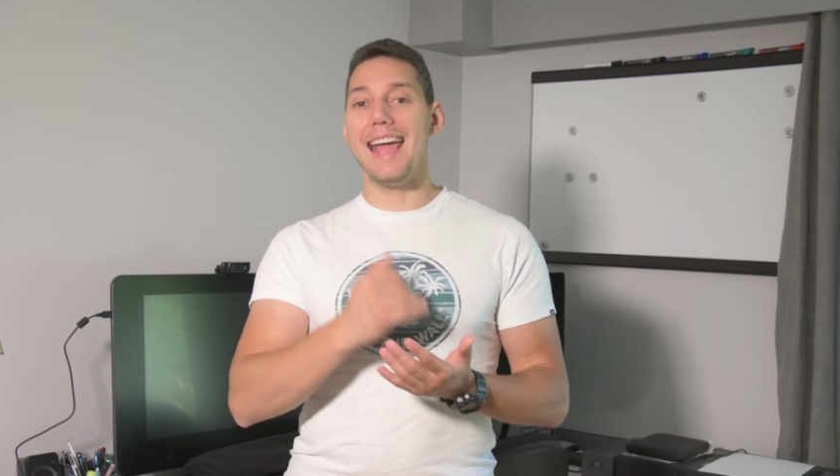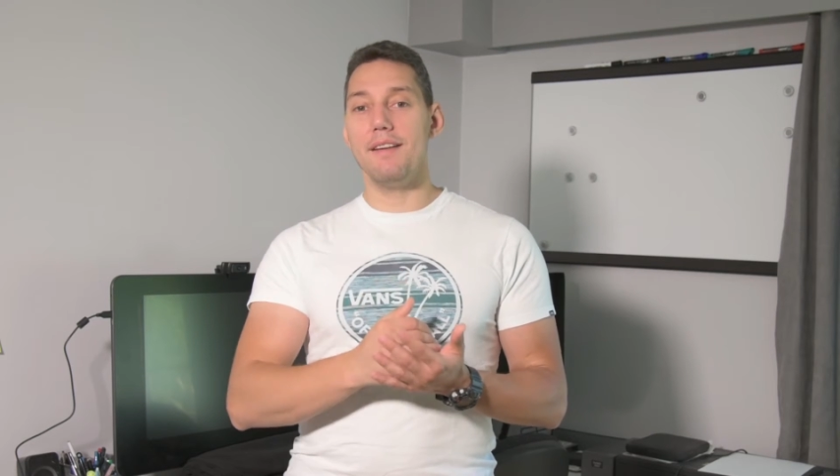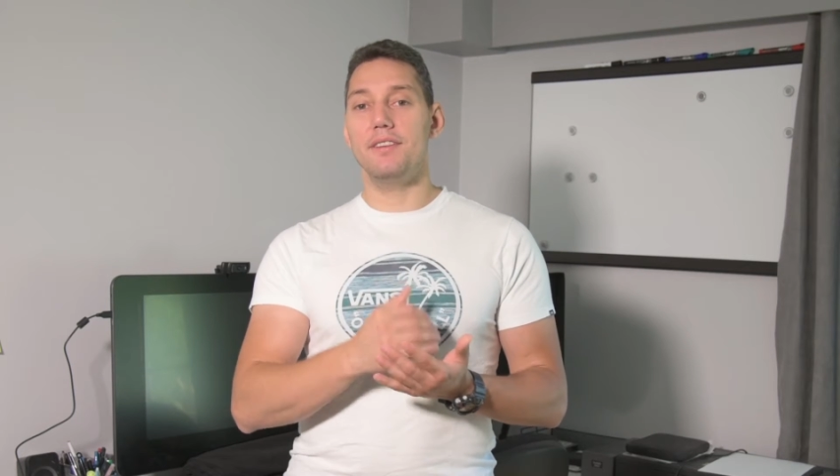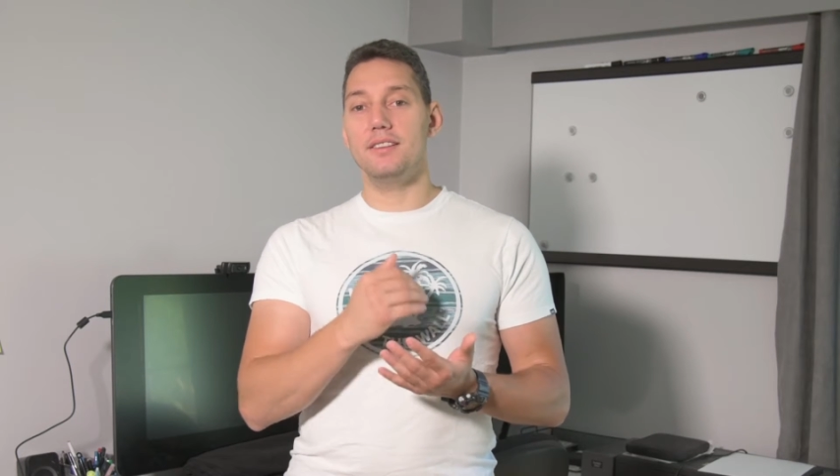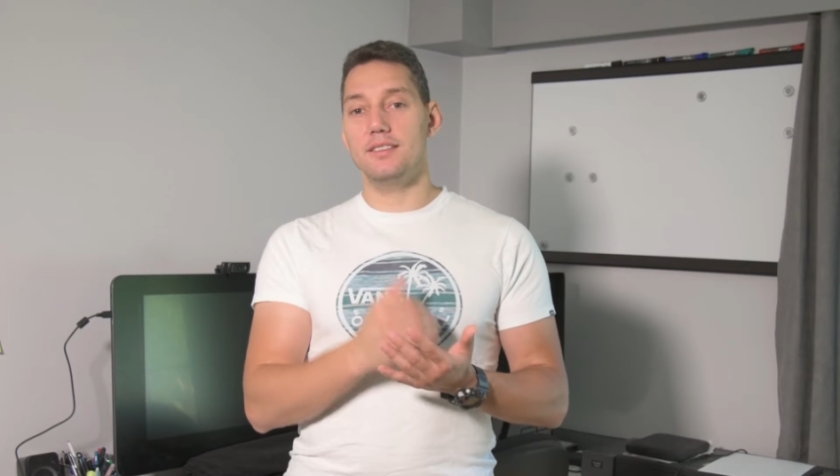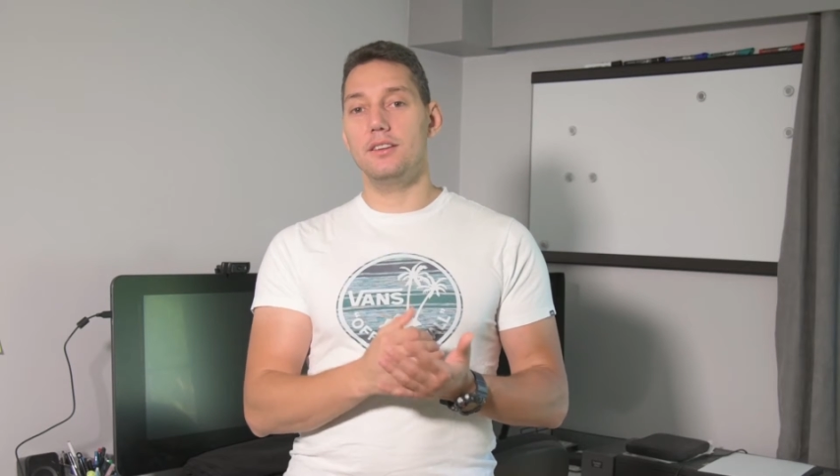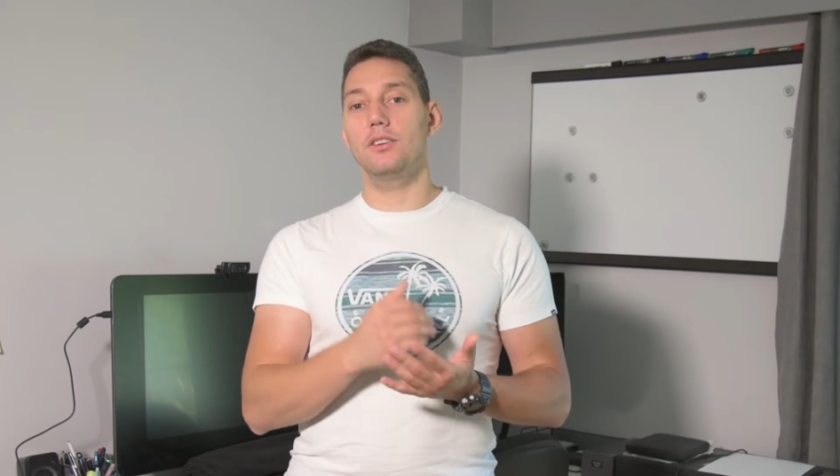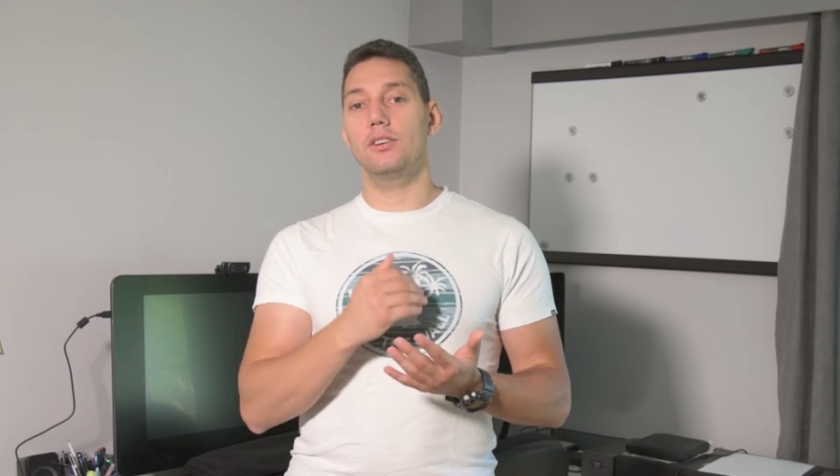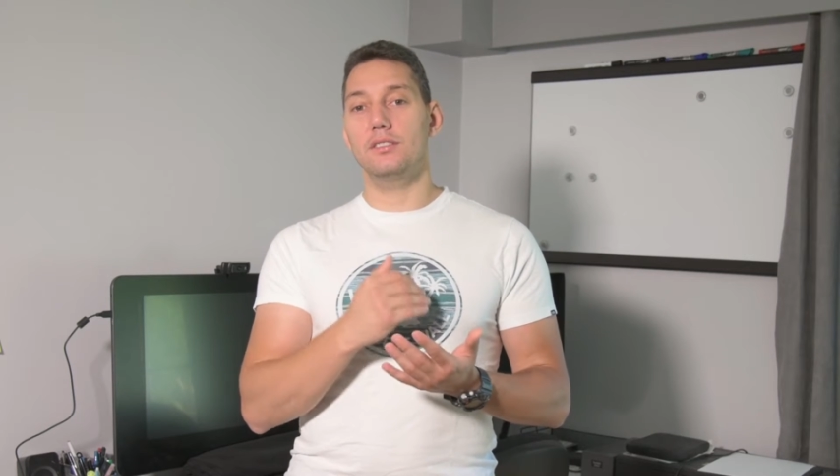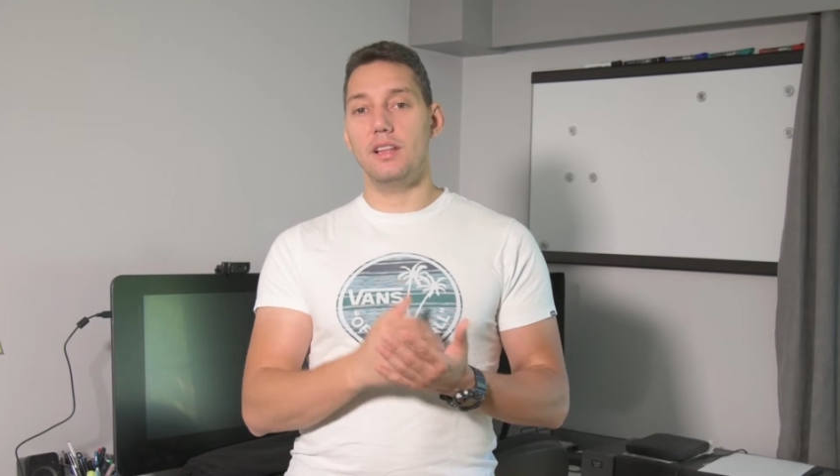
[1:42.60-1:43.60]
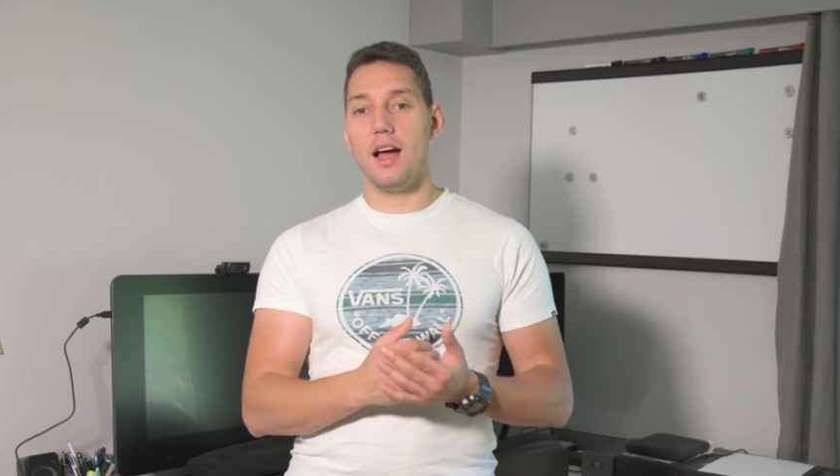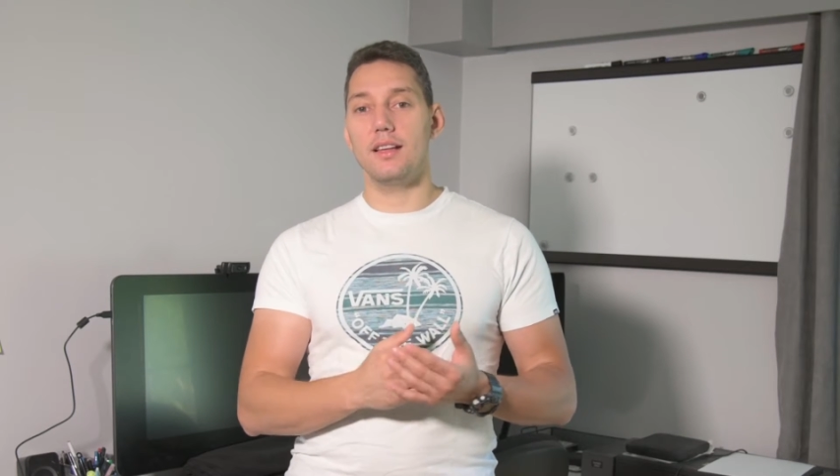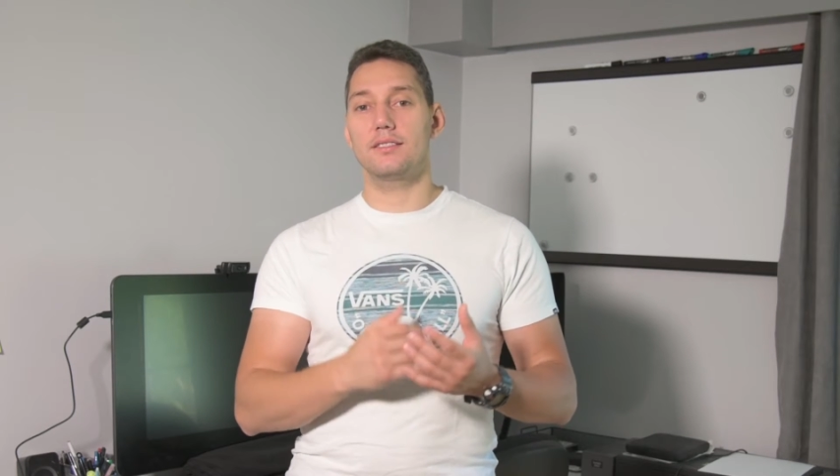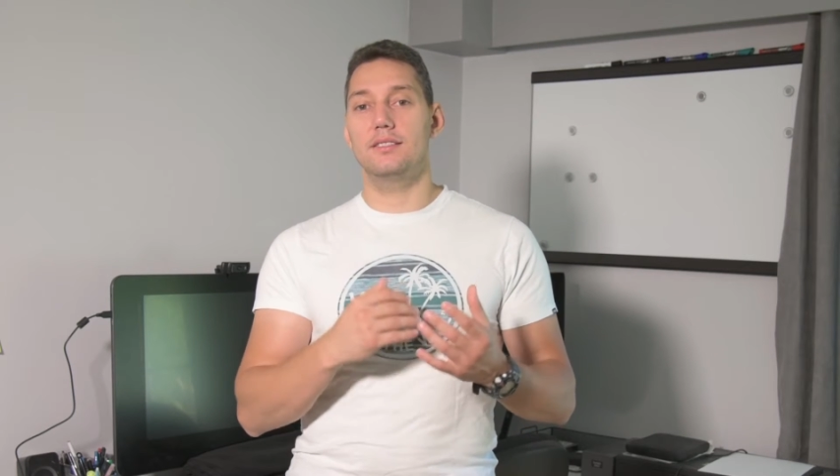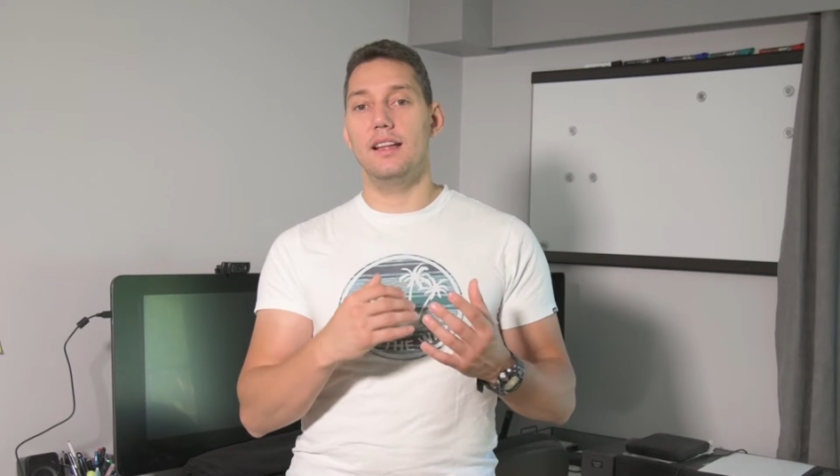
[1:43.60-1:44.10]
every single task